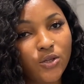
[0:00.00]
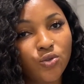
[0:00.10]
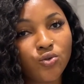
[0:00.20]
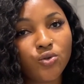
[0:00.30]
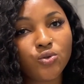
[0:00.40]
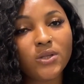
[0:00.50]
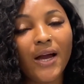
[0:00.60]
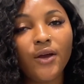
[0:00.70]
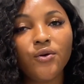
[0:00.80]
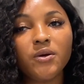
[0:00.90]
You go to the
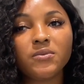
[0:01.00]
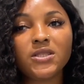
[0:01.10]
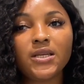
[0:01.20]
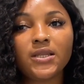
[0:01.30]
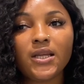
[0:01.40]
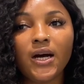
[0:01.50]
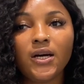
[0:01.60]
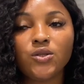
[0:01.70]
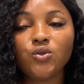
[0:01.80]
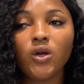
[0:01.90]
IOM
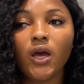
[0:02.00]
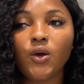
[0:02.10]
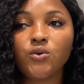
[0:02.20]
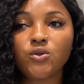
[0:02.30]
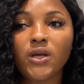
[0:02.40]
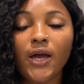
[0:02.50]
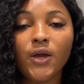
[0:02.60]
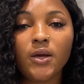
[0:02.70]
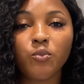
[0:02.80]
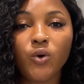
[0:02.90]
center, go to the
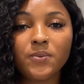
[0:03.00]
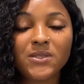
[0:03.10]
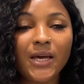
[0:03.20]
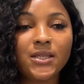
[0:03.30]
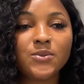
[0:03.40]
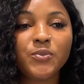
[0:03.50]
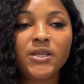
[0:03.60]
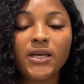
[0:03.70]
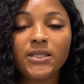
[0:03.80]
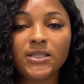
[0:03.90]
IOM website, pick
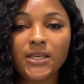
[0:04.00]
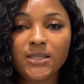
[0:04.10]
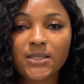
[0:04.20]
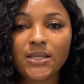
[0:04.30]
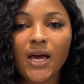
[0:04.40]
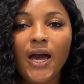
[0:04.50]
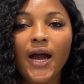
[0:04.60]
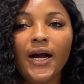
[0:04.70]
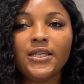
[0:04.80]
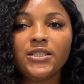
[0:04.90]
a date,
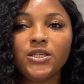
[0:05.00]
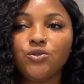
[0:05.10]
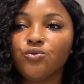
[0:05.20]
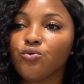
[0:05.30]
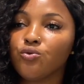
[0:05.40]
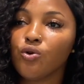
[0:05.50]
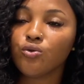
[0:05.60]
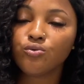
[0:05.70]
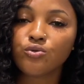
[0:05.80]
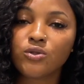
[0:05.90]
and then you
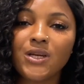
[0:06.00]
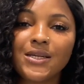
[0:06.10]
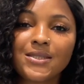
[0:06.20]
go to their